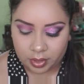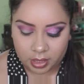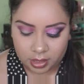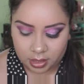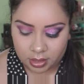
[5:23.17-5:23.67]

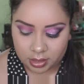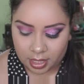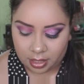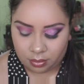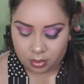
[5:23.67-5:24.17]
this,
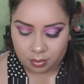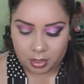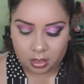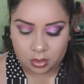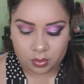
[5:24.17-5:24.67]
I will be
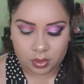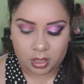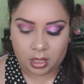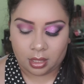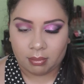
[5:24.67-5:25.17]

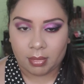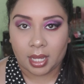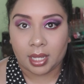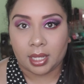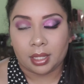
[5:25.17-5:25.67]
using
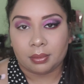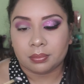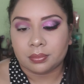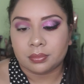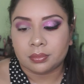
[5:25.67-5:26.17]
my
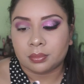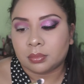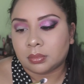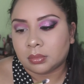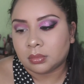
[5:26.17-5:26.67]

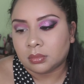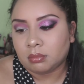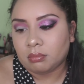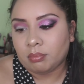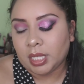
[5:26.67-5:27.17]

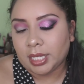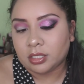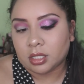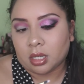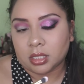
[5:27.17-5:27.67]

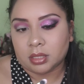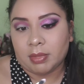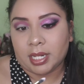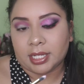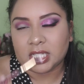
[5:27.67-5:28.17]
BH
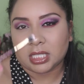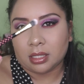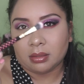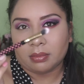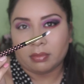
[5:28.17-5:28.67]
Cosmetics
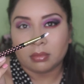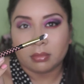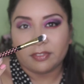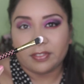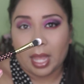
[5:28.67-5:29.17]

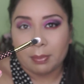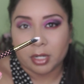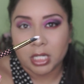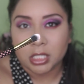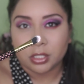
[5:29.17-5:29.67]
flat
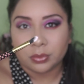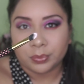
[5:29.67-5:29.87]
brush.